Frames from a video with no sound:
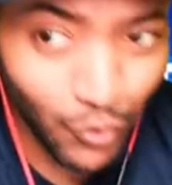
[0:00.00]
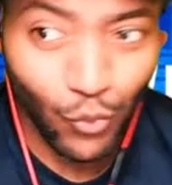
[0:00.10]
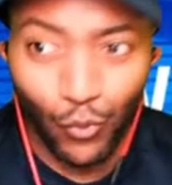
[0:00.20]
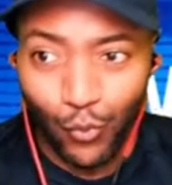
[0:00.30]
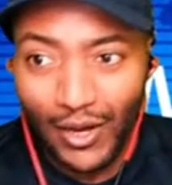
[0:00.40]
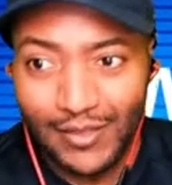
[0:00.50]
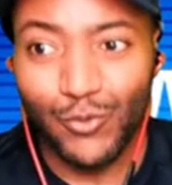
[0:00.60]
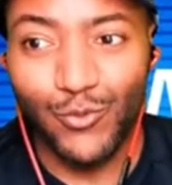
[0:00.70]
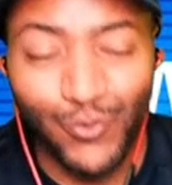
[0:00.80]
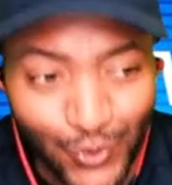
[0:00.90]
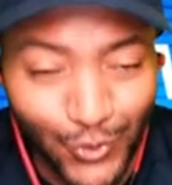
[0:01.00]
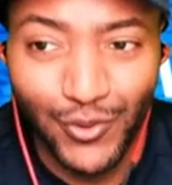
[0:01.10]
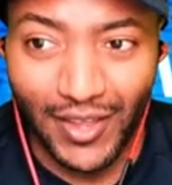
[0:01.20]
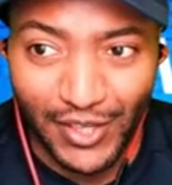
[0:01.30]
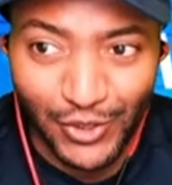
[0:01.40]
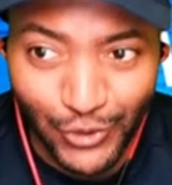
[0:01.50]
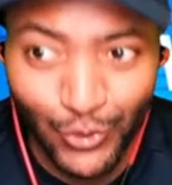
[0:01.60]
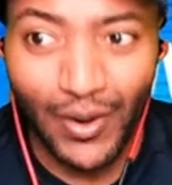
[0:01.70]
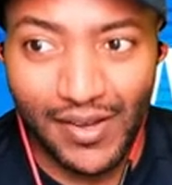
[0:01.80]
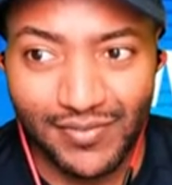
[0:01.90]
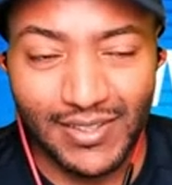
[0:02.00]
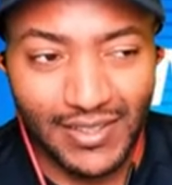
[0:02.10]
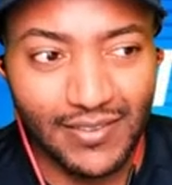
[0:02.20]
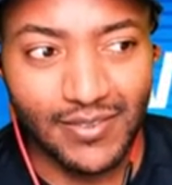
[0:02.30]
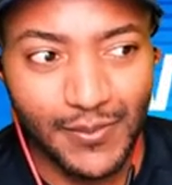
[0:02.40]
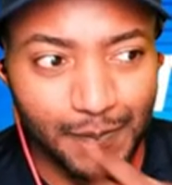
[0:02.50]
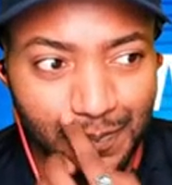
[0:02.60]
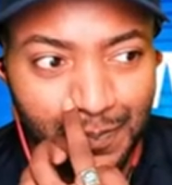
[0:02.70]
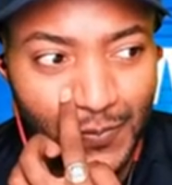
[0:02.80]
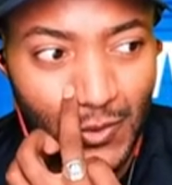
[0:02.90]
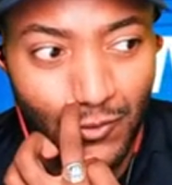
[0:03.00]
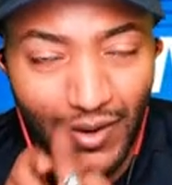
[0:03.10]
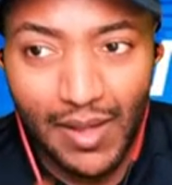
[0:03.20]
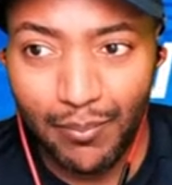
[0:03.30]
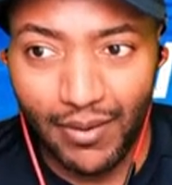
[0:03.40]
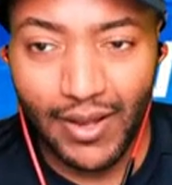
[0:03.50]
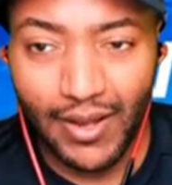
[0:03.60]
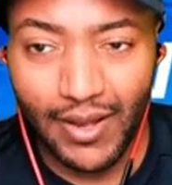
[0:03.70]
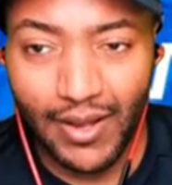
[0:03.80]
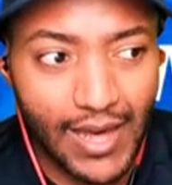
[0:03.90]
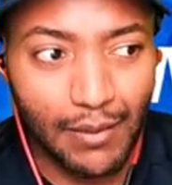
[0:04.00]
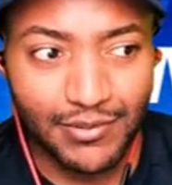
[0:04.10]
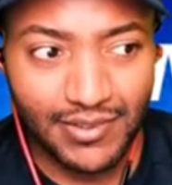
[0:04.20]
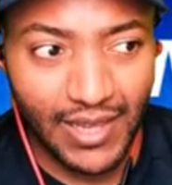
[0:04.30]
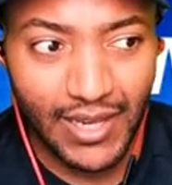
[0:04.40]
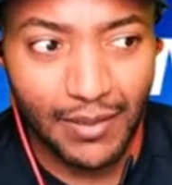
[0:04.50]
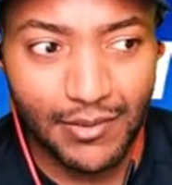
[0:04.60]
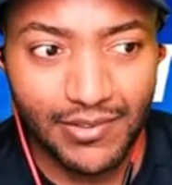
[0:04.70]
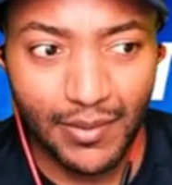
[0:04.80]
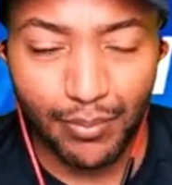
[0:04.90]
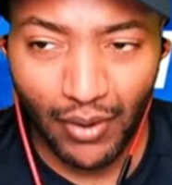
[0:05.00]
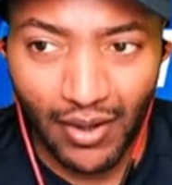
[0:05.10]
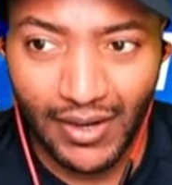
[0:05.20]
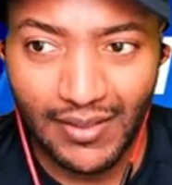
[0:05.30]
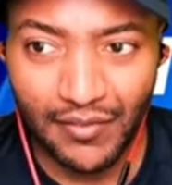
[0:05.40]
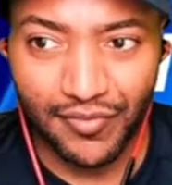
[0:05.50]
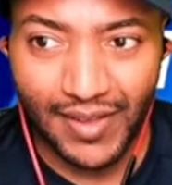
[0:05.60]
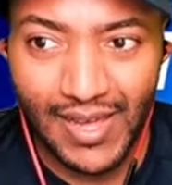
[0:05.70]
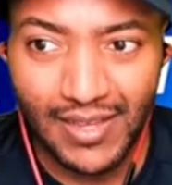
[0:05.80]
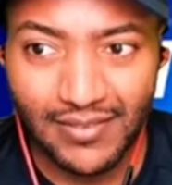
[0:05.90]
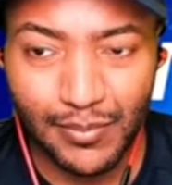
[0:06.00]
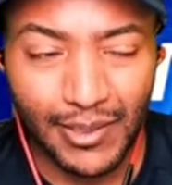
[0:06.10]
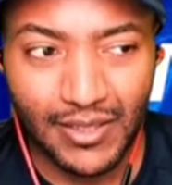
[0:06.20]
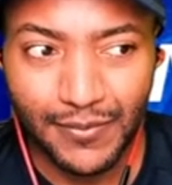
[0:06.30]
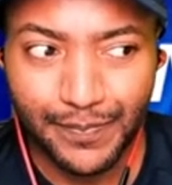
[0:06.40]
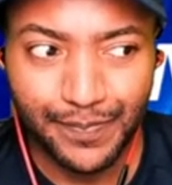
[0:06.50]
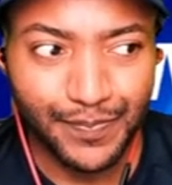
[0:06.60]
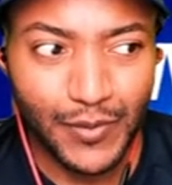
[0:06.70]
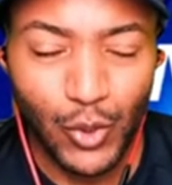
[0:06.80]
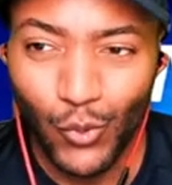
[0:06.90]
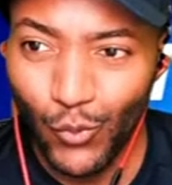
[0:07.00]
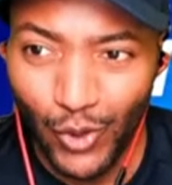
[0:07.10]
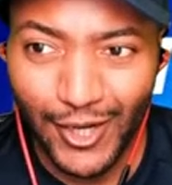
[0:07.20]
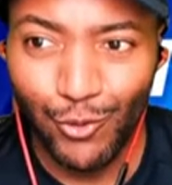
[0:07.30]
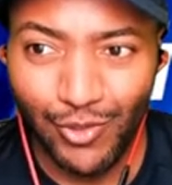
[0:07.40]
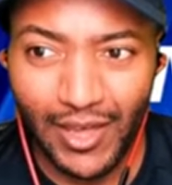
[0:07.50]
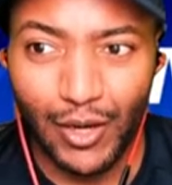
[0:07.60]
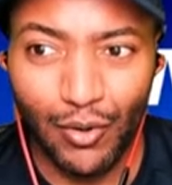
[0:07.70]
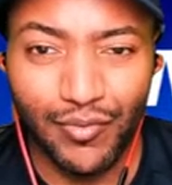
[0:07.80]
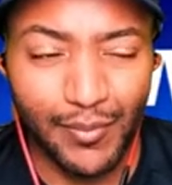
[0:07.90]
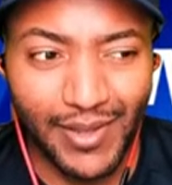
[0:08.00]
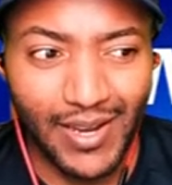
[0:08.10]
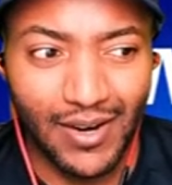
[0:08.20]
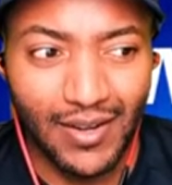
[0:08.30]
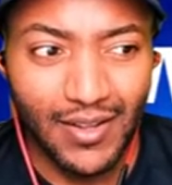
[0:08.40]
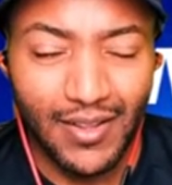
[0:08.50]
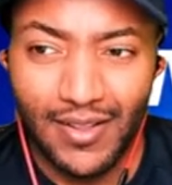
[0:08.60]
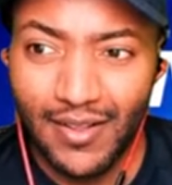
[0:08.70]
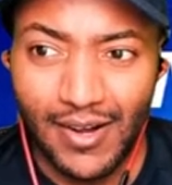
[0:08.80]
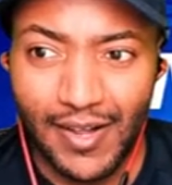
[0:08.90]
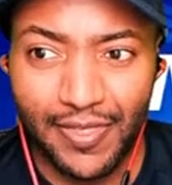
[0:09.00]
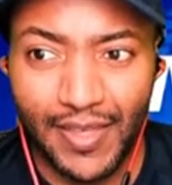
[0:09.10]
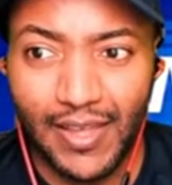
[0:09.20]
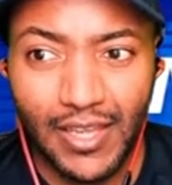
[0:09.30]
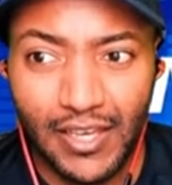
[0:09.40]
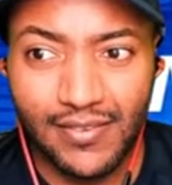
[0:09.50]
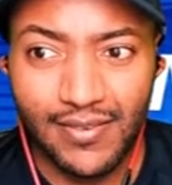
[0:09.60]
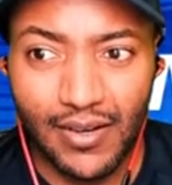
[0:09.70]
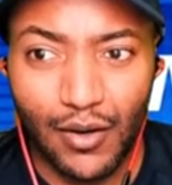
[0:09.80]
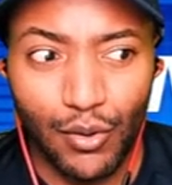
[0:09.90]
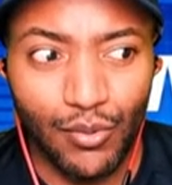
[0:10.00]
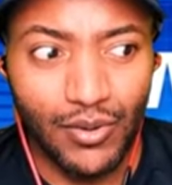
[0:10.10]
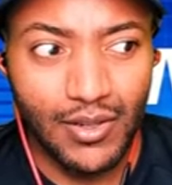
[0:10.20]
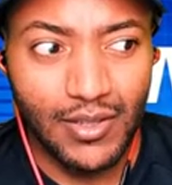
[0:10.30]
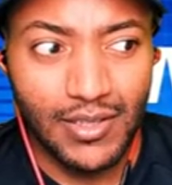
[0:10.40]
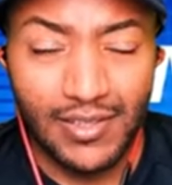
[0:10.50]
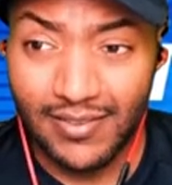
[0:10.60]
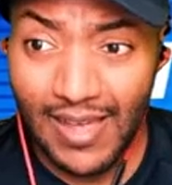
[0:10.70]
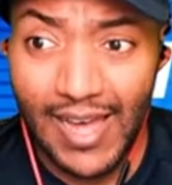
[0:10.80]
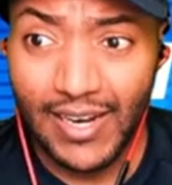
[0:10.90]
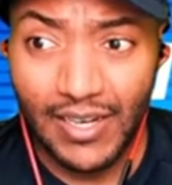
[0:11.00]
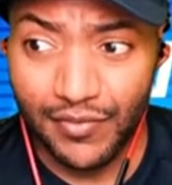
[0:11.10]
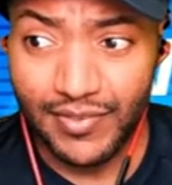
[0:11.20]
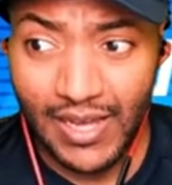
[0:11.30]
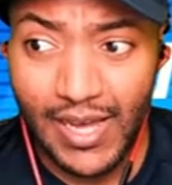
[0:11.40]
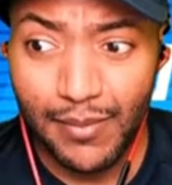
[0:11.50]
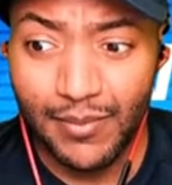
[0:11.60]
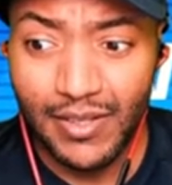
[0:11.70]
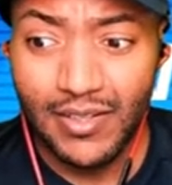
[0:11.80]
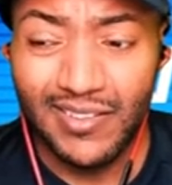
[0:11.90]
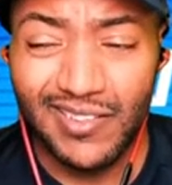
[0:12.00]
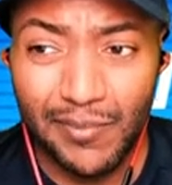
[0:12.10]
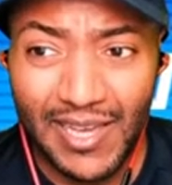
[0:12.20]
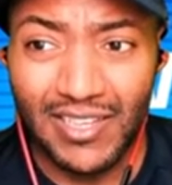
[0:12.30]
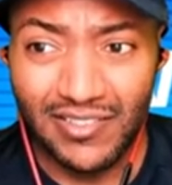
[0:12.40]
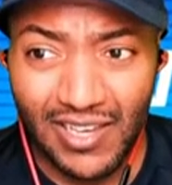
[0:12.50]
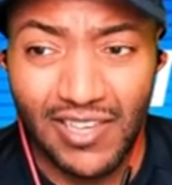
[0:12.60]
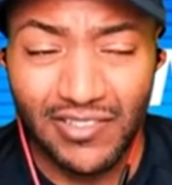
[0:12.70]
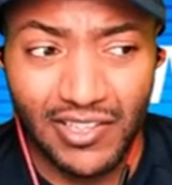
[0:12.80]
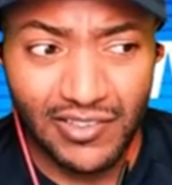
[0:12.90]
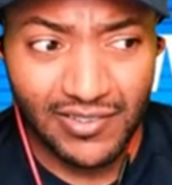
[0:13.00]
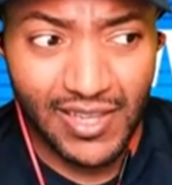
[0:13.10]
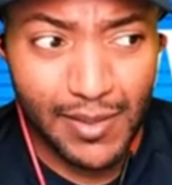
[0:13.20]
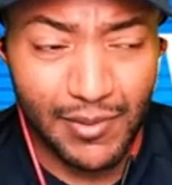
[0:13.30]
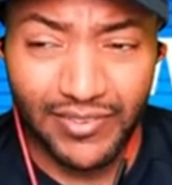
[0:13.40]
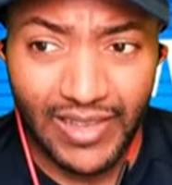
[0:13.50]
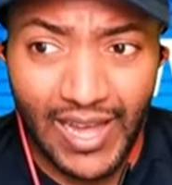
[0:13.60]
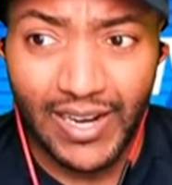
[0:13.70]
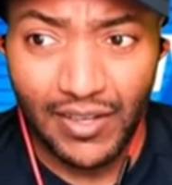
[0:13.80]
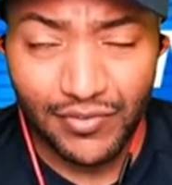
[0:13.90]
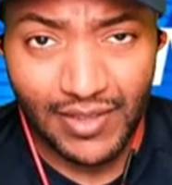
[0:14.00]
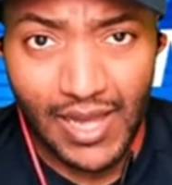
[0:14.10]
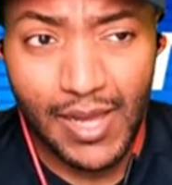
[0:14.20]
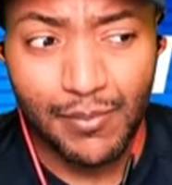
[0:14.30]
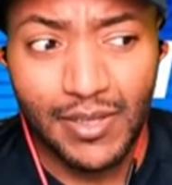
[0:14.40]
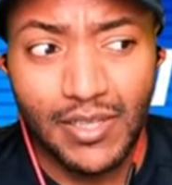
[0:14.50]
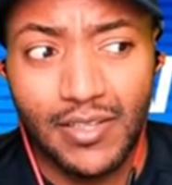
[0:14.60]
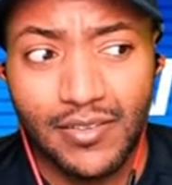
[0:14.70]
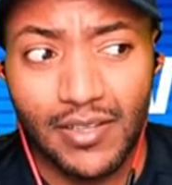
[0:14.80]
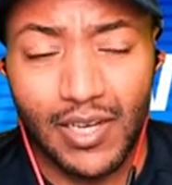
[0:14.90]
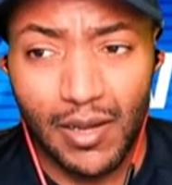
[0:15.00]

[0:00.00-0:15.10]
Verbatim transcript: what do they do after this? Graham Potter here, I'm seeing him. He's applauding the fans, but where do they go from here? I think he needs to go. He's had enough time to make a change in this team. He's had enough time to